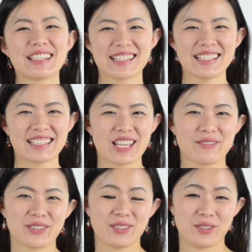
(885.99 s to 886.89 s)
lesson
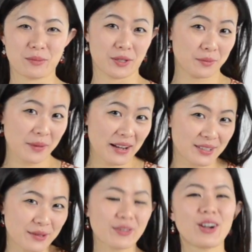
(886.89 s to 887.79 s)
gives a new
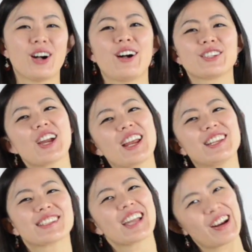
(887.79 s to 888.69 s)
perspective on
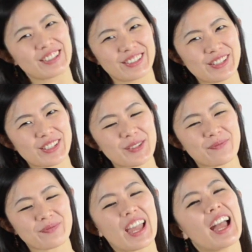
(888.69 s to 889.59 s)
Chinese characters.
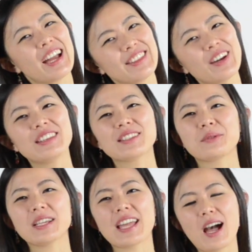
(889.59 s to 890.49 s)
Now let's
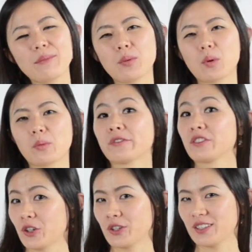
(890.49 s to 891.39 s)
recap what we've
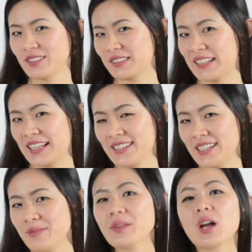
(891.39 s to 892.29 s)
learned in this
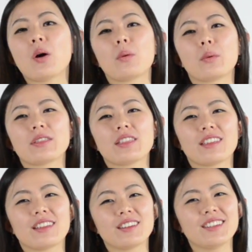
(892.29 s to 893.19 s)
lesson with
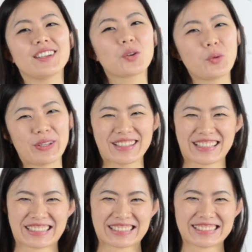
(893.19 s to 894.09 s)
a quiz.
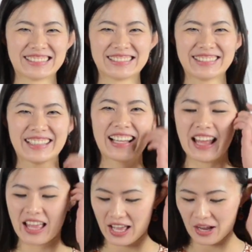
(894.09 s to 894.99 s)

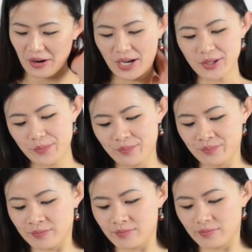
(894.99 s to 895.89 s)
Alright,
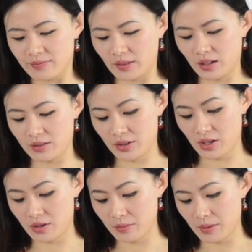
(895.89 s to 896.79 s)
do
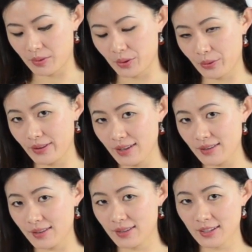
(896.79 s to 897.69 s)
you remember
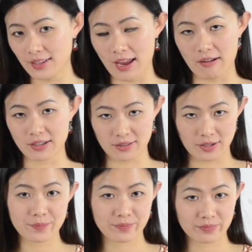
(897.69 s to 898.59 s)
this character?
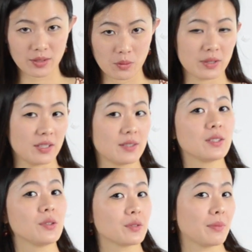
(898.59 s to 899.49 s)
When it's
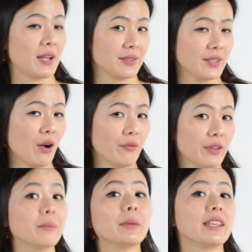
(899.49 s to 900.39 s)
used by itself,
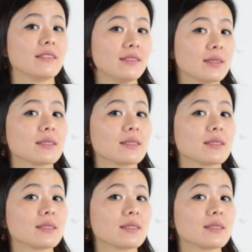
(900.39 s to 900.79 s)
it means